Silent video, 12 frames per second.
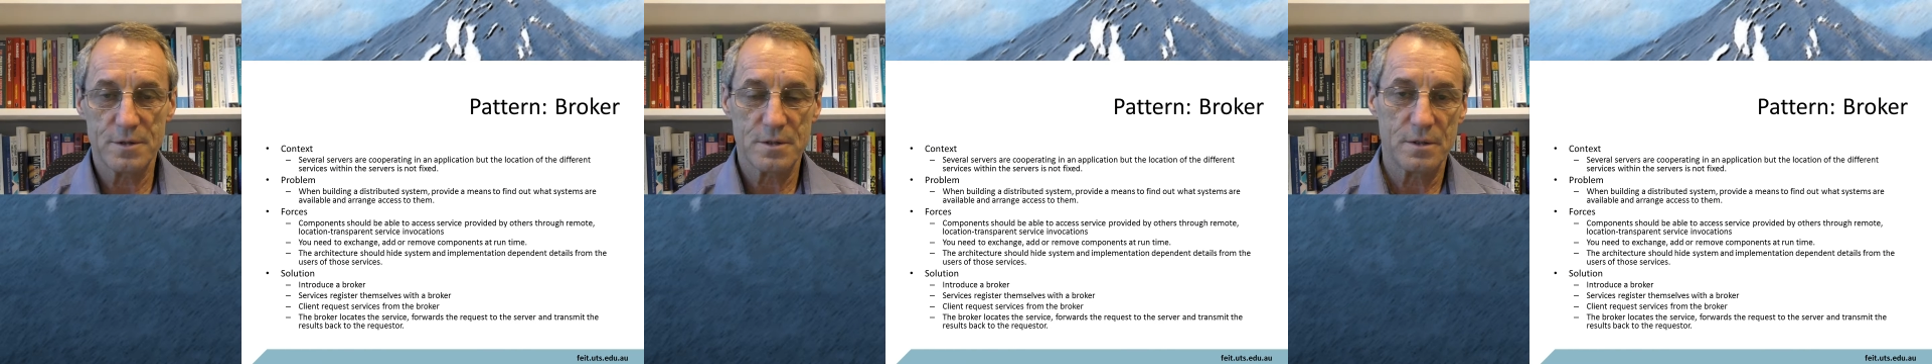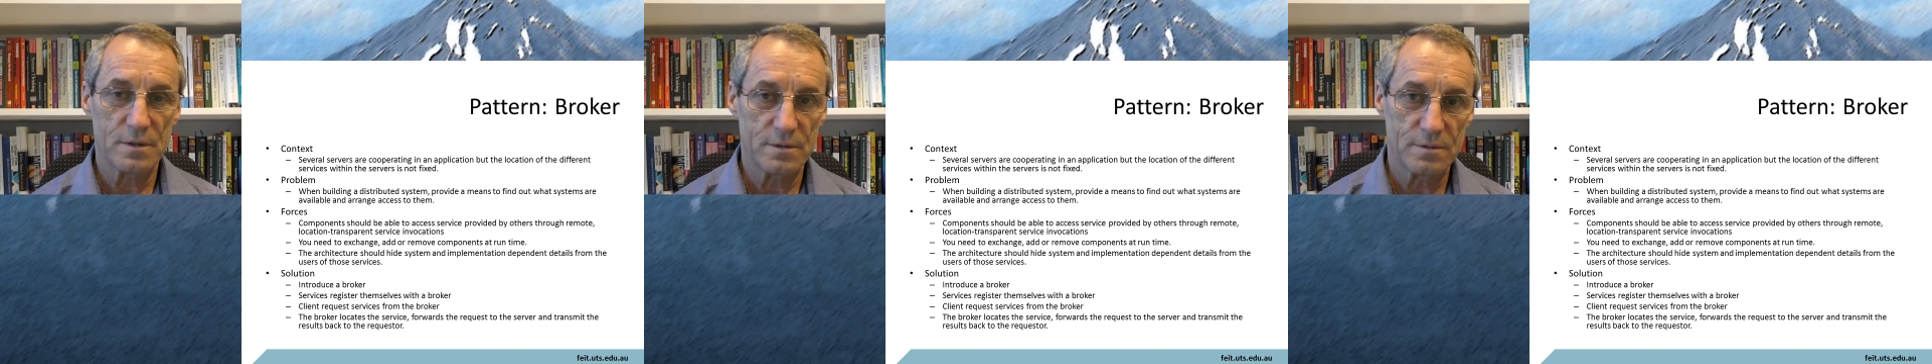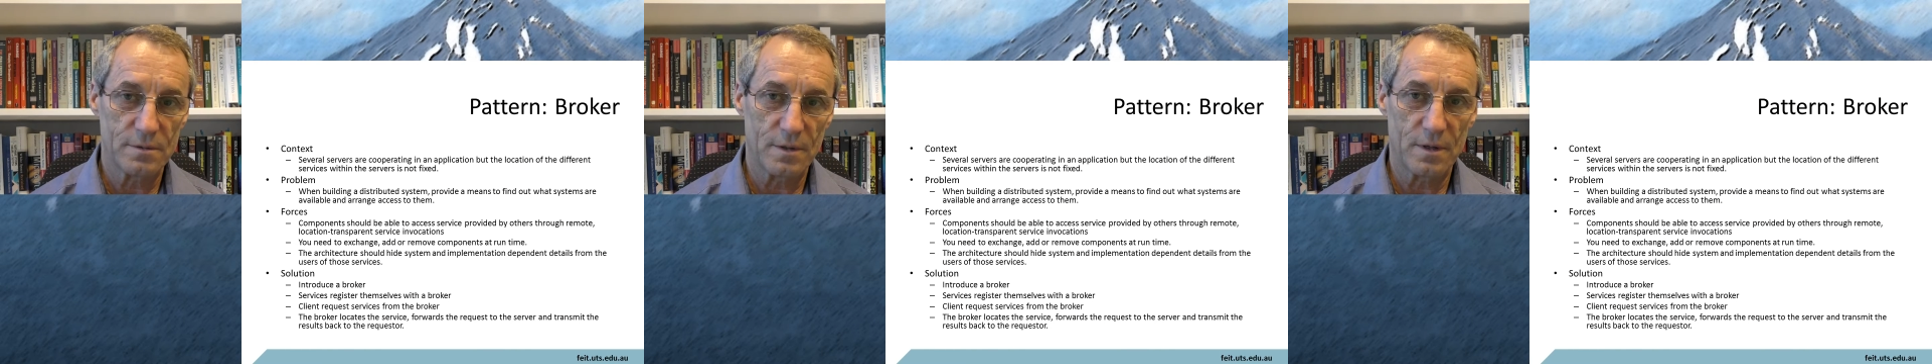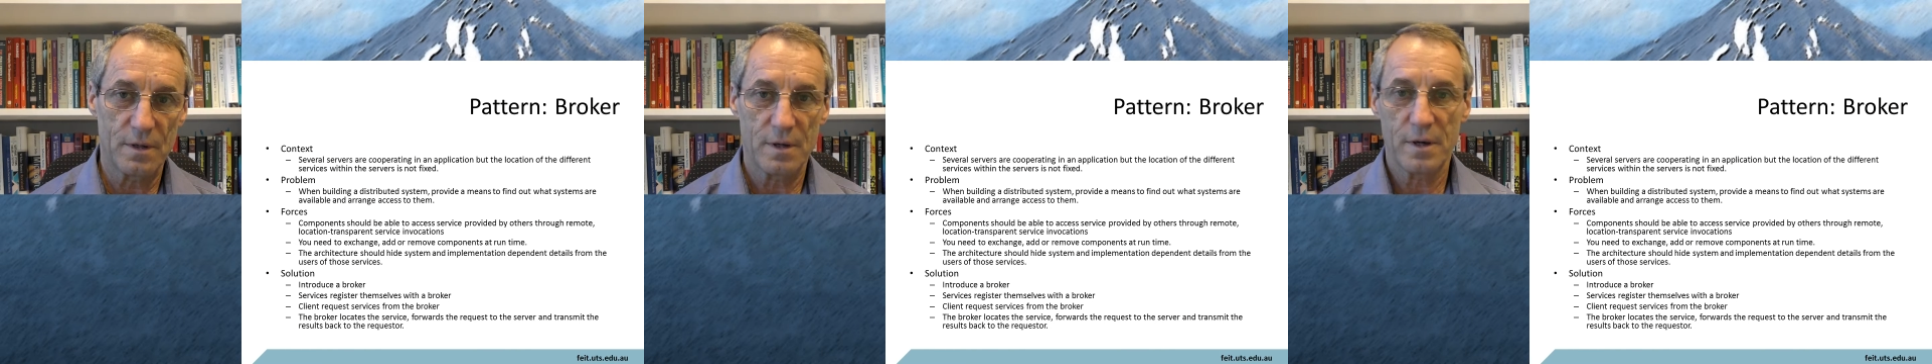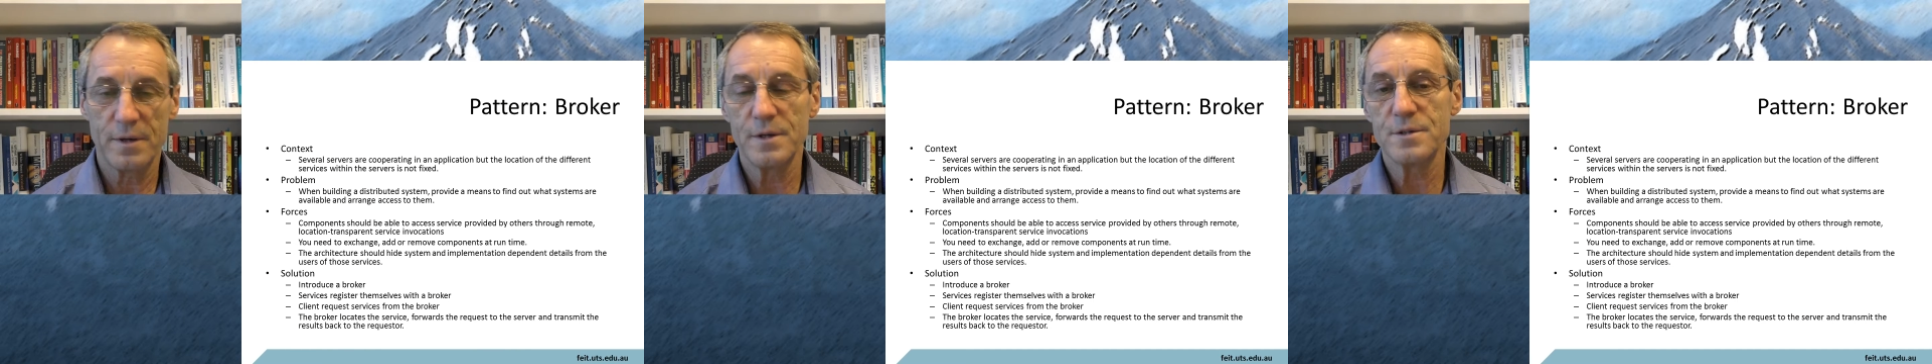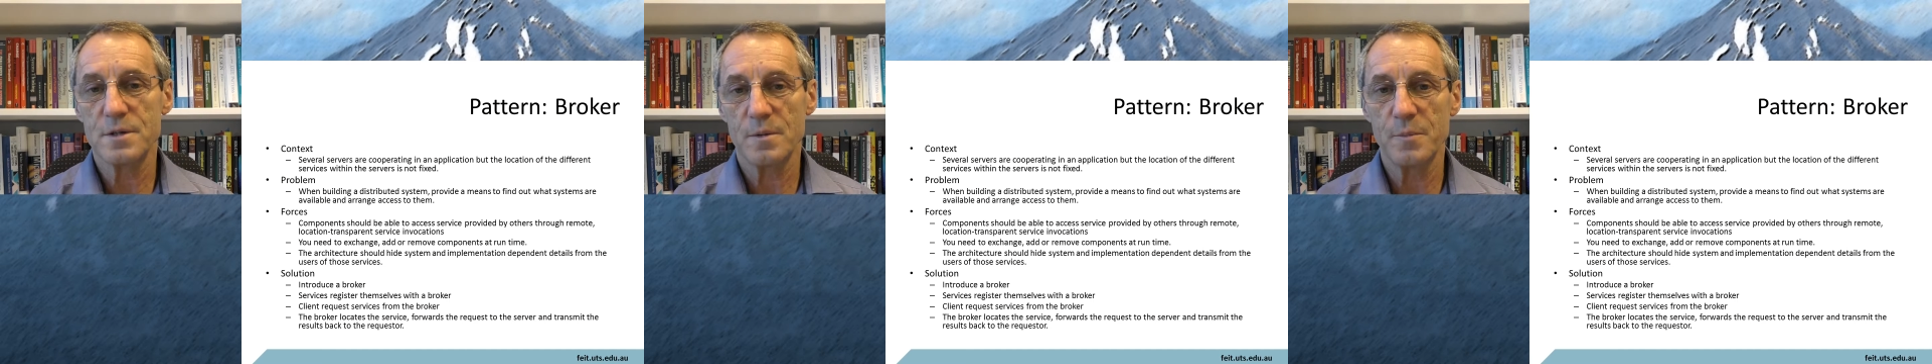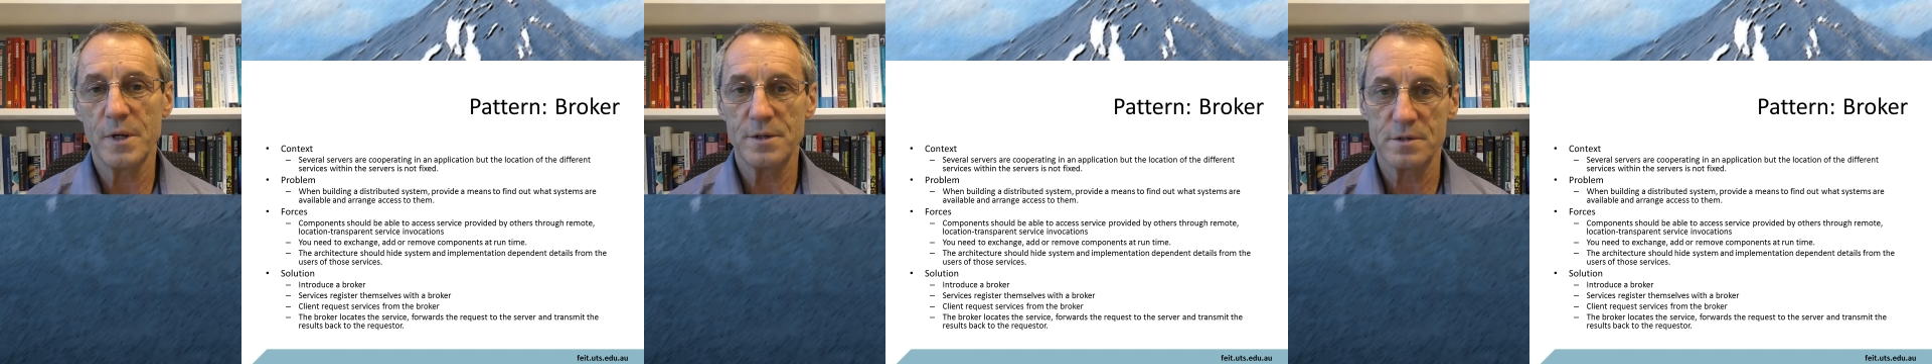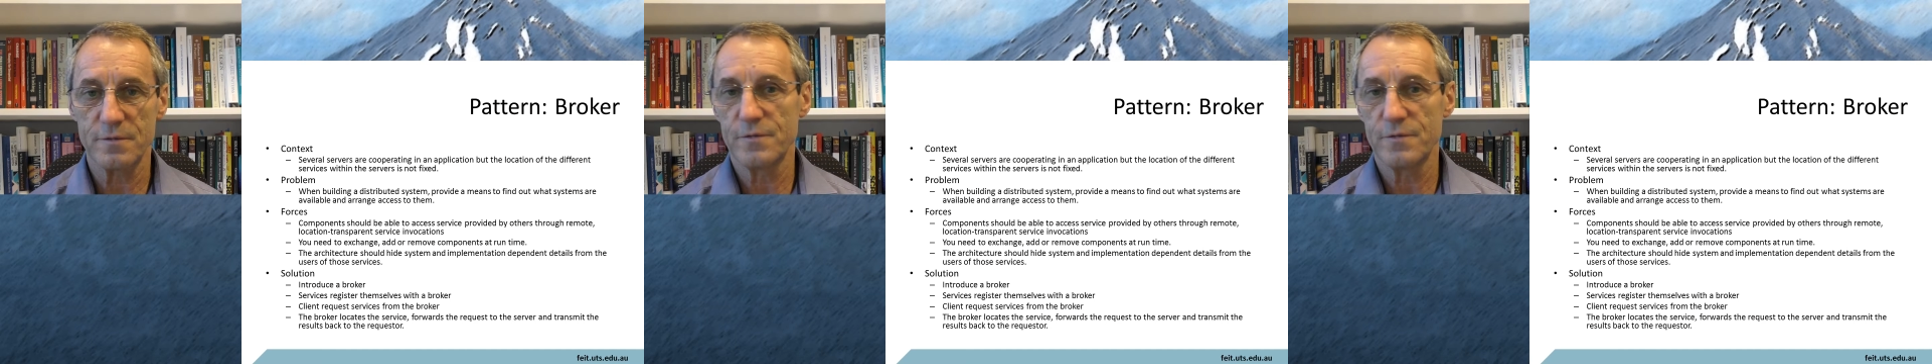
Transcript: So I need some means of